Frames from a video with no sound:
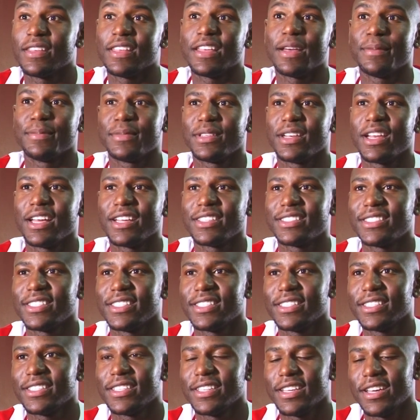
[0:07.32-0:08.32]
Yeah, I'm
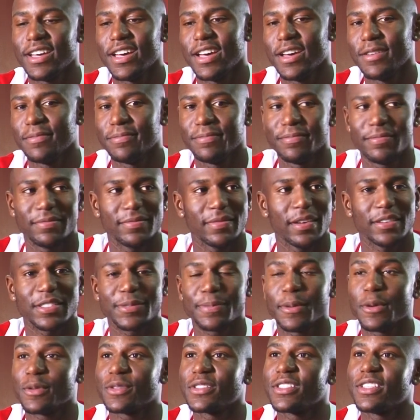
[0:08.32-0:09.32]
delighted. I
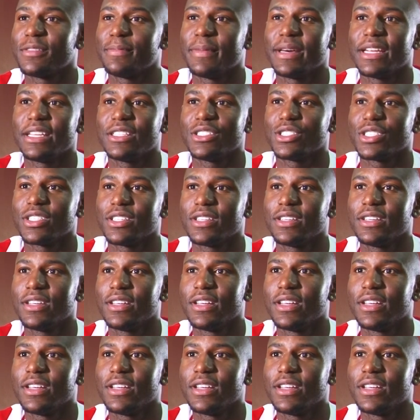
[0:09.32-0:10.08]
spoke to the manager.